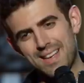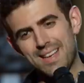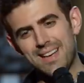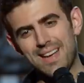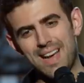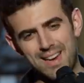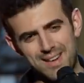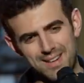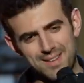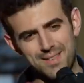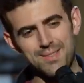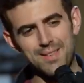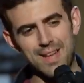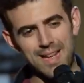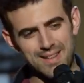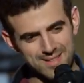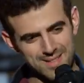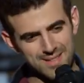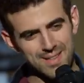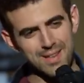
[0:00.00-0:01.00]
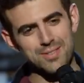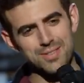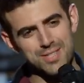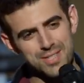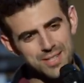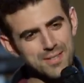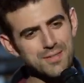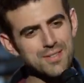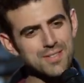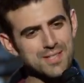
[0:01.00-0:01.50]
It kind of escalated.
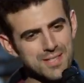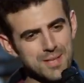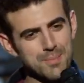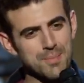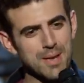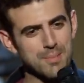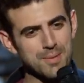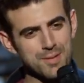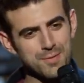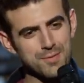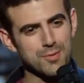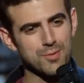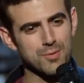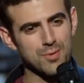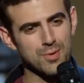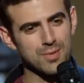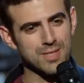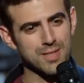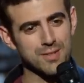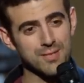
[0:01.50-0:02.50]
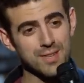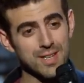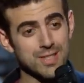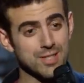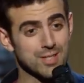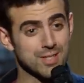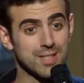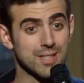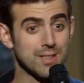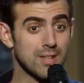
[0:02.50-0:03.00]
Did you even see the baby's funeral on TV? And
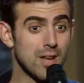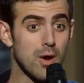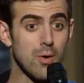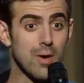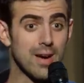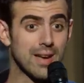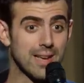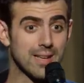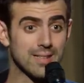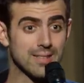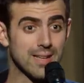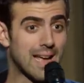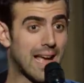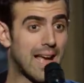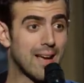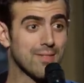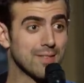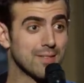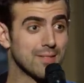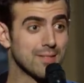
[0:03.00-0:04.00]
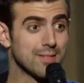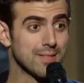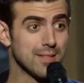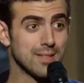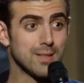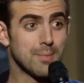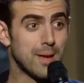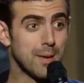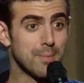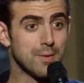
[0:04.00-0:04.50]
she said, no, I guess I haven't seen
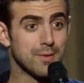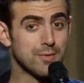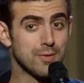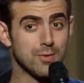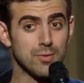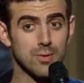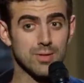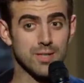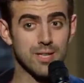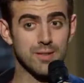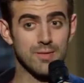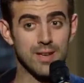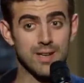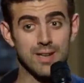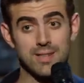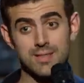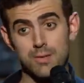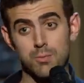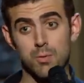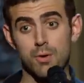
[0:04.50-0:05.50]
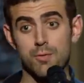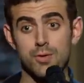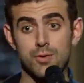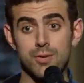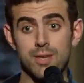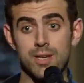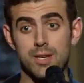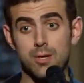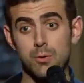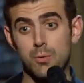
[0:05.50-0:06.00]
the baby's funeral on TV. And I said, well, if you
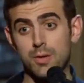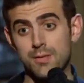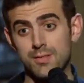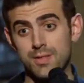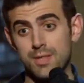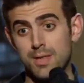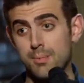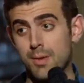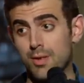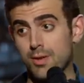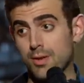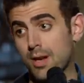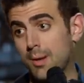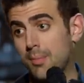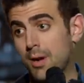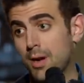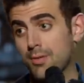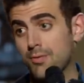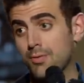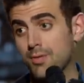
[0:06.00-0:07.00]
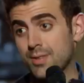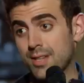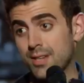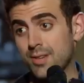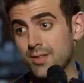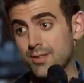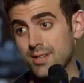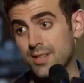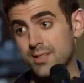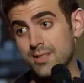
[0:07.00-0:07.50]
did, you would have seen the mother come on through
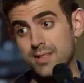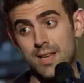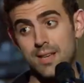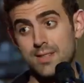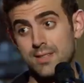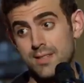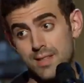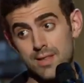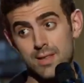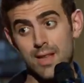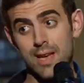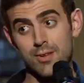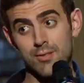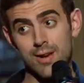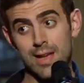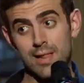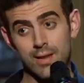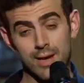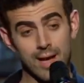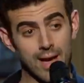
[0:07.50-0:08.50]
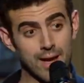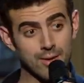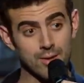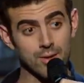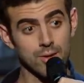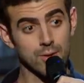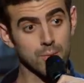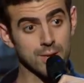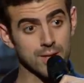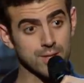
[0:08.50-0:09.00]
tears and say, see you later, alligator,
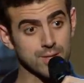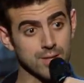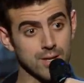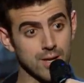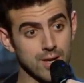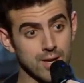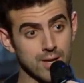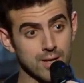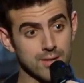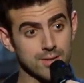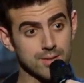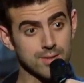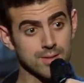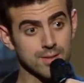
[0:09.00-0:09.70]
which is...